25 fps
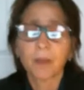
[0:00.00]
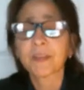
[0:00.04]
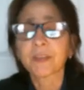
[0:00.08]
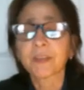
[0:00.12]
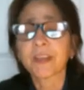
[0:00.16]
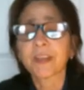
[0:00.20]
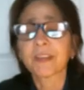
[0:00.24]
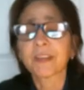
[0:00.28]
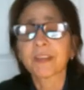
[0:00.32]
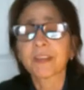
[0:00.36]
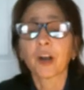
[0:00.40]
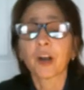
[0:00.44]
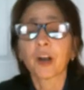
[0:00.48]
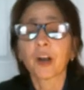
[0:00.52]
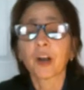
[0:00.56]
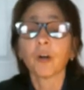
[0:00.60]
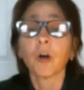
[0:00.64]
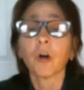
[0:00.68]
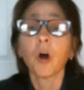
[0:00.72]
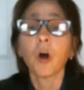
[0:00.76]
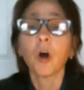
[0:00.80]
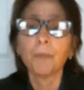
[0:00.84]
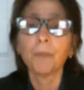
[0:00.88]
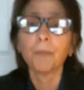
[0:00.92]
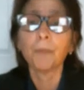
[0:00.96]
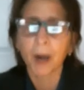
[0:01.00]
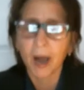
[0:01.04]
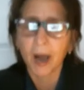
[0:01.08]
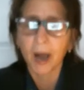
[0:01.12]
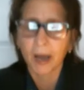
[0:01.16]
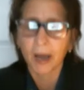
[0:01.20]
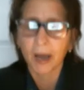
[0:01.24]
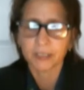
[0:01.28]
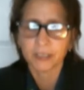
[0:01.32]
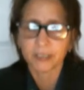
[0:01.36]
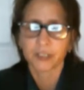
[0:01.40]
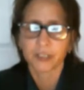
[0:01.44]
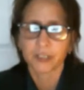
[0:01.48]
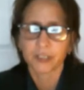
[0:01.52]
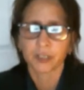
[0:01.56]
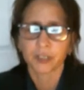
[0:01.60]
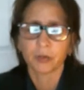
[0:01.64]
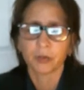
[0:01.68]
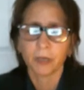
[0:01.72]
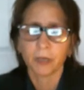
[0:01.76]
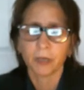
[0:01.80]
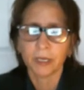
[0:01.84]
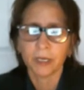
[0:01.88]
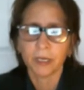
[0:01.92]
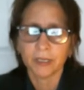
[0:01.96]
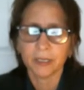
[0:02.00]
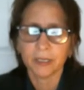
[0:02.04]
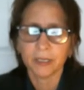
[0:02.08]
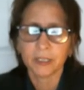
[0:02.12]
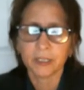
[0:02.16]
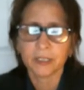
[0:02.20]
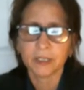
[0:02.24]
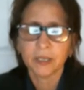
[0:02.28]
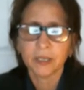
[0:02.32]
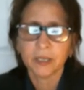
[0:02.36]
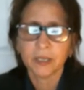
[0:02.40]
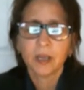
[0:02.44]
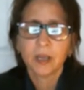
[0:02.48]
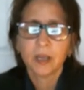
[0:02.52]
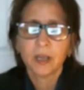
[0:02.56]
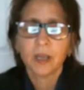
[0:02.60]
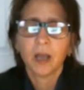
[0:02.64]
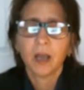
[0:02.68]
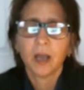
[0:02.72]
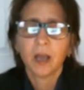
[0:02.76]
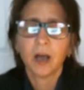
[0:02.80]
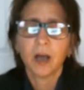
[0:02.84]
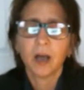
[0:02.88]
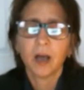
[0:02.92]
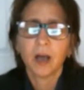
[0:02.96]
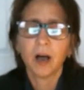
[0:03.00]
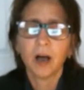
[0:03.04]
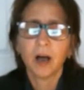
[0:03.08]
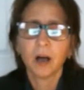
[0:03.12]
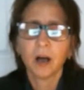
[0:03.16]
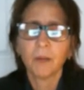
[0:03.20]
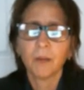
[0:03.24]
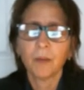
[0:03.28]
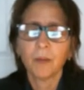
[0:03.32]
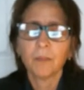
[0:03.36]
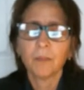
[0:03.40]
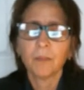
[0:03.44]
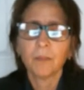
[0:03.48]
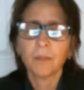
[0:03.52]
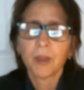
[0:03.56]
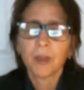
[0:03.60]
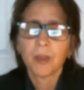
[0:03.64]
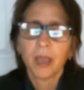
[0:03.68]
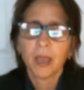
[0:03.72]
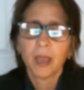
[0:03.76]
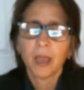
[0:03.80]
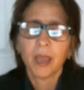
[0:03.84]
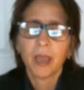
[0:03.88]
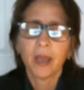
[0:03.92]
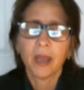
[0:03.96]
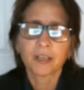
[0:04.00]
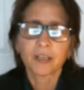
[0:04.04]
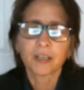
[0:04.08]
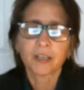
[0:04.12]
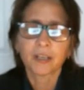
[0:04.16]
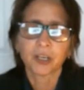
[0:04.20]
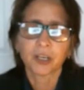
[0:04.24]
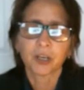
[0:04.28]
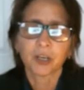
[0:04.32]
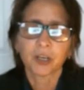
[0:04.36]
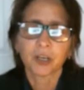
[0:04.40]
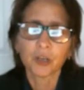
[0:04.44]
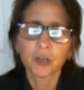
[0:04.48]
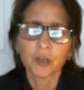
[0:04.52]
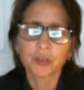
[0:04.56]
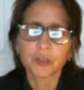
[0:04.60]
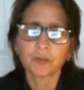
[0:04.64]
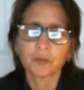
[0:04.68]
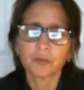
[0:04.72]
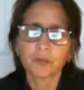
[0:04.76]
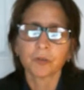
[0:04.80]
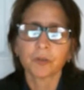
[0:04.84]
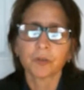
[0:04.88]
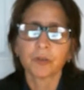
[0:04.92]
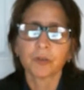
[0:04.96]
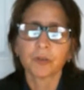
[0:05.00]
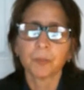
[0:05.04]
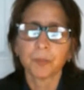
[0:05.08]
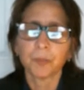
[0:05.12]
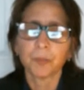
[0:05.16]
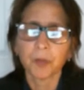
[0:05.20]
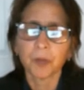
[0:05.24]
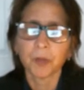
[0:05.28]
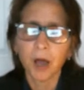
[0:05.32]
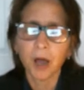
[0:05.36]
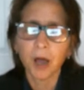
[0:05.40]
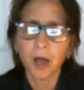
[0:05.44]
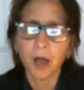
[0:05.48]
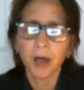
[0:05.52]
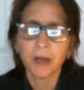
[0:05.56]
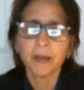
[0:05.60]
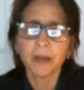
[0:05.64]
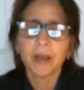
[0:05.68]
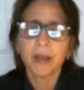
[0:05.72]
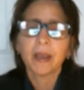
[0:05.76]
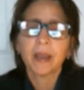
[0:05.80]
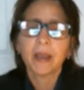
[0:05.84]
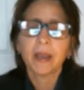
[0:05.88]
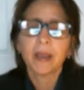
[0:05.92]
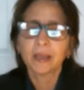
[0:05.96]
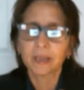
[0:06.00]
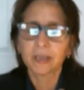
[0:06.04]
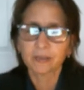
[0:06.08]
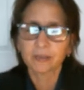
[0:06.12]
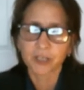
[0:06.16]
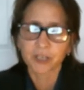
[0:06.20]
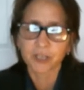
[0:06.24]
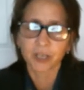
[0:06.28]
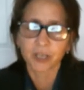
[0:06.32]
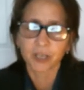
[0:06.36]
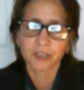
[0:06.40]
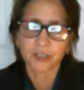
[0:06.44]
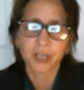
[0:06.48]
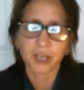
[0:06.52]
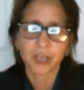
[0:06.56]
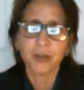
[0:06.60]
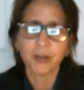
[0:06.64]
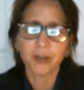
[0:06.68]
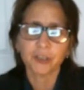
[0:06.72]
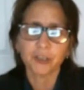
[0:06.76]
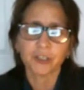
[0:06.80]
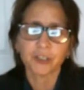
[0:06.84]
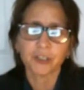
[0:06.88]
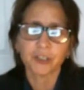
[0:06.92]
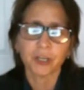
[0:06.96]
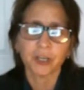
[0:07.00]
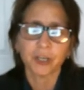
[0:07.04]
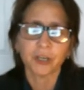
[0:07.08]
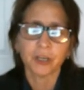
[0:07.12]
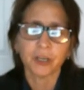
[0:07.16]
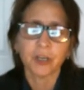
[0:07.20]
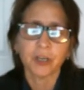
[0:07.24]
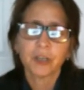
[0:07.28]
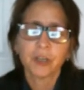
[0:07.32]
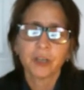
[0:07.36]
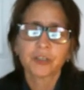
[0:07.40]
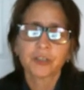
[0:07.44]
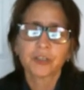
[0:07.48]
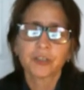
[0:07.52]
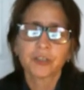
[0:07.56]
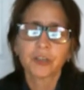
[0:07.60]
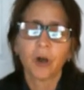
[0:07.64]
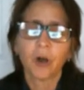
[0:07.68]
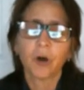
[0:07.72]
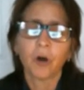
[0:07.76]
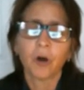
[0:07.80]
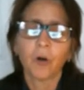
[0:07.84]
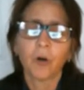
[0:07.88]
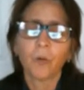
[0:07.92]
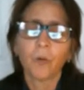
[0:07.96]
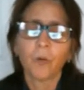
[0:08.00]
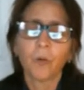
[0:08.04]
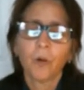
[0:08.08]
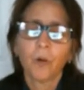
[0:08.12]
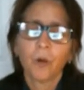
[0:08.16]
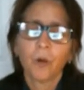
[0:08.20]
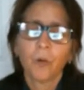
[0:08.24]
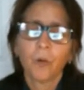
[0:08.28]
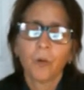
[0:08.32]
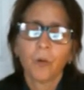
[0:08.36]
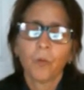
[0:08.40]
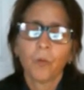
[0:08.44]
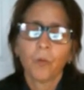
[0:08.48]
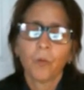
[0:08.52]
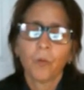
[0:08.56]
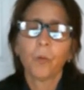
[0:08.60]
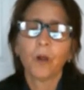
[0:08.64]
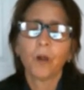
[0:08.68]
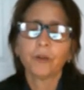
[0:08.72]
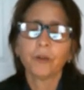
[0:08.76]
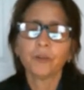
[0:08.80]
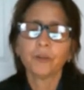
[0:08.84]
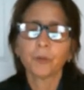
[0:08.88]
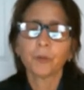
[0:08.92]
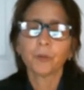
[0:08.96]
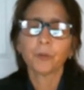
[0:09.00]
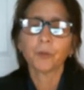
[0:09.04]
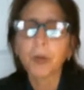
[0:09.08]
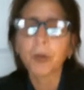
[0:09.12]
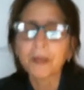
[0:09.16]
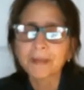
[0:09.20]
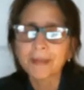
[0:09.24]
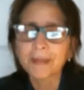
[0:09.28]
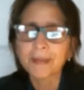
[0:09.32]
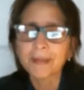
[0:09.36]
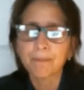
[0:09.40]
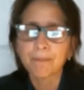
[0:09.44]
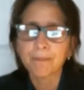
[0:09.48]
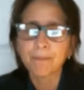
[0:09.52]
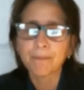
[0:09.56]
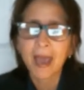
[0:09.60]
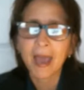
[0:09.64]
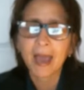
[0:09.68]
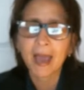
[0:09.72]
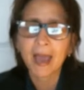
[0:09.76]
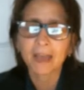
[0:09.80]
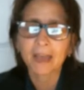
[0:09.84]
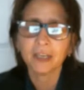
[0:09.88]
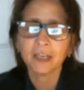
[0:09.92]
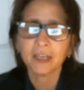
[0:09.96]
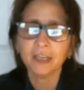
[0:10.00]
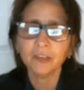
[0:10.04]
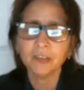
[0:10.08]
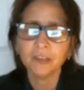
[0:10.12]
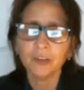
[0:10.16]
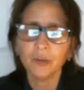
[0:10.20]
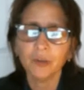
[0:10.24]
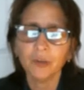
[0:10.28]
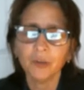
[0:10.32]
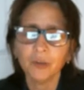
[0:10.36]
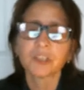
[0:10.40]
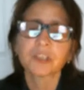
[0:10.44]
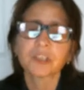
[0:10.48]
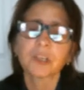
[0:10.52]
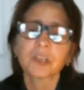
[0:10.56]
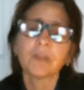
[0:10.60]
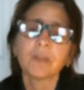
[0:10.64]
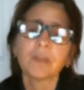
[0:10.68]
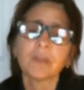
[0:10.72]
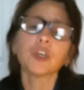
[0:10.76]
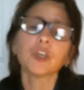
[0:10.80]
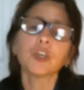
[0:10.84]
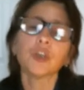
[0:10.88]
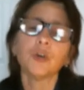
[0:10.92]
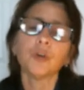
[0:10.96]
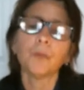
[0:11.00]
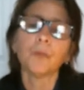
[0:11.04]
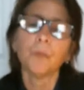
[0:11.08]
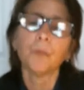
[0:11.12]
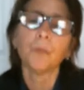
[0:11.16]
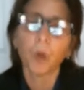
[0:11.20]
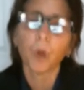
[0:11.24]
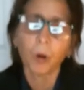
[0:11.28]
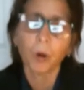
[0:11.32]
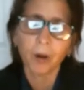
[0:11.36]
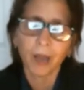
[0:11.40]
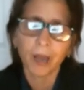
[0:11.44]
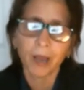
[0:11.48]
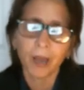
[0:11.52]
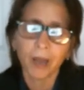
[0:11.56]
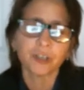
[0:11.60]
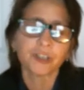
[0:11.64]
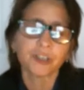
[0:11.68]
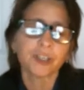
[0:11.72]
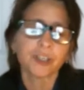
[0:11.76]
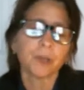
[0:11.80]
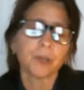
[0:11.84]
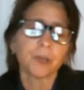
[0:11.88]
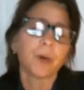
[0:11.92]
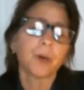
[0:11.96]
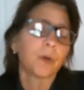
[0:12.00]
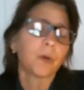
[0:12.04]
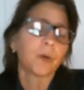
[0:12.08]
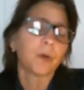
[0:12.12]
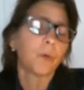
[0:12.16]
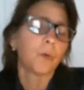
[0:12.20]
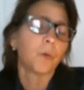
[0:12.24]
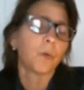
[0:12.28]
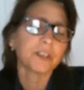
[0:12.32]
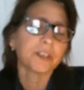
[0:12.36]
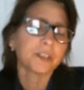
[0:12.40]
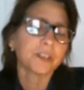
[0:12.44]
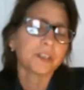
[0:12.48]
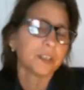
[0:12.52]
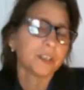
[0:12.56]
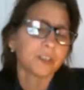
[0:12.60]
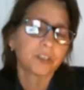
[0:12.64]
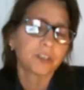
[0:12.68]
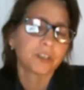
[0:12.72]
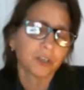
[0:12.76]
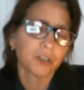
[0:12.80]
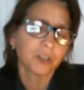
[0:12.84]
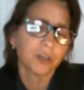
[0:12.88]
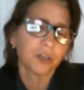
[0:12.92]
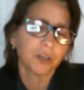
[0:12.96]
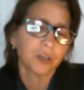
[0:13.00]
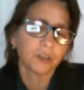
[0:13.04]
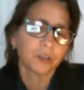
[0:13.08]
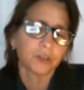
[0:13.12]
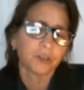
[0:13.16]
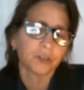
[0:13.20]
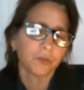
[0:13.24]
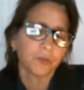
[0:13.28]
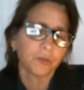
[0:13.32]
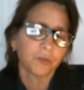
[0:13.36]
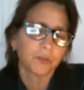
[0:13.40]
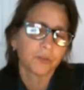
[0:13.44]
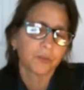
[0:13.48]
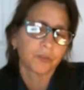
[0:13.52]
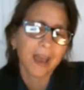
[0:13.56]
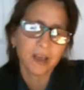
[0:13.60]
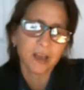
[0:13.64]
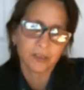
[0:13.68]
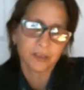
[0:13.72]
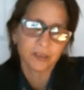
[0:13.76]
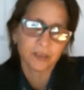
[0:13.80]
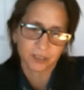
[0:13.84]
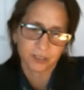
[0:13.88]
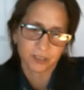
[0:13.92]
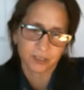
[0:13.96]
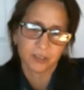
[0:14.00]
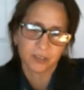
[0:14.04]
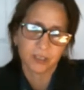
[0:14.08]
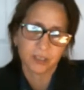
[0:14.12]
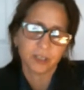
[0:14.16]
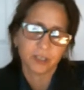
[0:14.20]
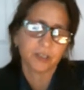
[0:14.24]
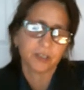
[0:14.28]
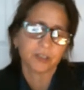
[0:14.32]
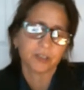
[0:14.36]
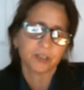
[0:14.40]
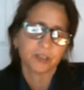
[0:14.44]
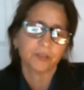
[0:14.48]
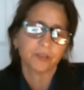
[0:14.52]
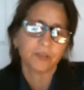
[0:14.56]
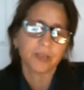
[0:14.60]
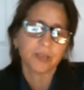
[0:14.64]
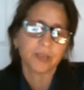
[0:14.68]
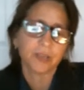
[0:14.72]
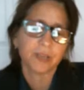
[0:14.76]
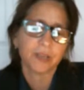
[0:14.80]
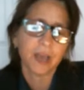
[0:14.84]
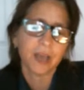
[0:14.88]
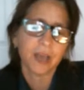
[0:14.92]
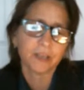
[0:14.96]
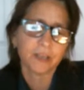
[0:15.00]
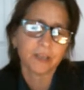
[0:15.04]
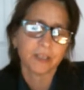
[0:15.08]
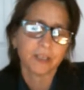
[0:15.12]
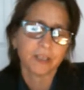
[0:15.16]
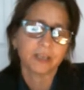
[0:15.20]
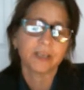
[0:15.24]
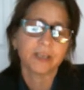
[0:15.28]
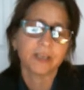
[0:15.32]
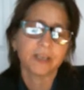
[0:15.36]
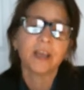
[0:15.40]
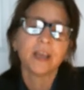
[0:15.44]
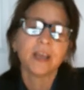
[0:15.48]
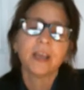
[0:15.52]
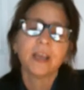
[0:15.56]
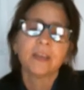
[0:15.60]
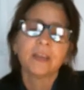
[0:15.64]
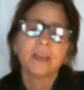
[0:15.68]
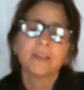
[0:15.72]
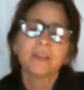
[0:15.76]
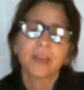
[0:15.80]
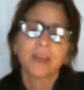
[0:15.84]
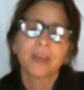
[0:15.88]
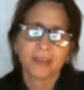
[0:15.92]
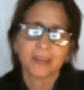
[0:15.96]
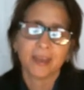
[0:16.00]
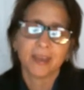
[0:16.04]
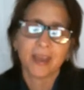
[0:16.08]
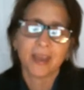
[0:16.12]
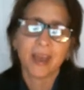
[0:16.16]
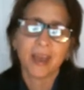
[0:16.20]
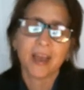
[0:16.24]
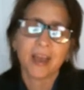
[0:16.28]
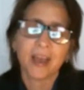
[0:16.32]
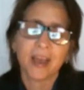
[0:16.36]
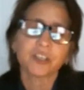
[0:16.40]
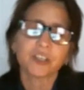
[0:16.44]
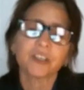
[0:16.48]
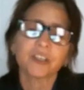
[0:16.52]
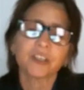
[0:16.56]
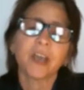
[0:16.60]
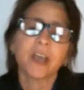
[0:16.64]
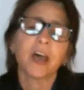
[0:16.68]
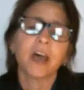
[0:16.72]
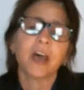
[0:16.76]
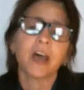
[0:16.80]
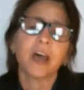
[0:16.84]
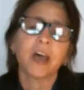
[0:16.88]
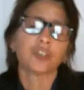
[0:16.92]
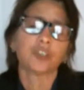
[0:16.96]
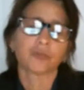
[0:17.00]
that our own body secretes, and as it goes through the blood, it gives us energy. So when you're putting that back in you, it's giving you more energy. But it wasn't until the year 2000, that they actually had a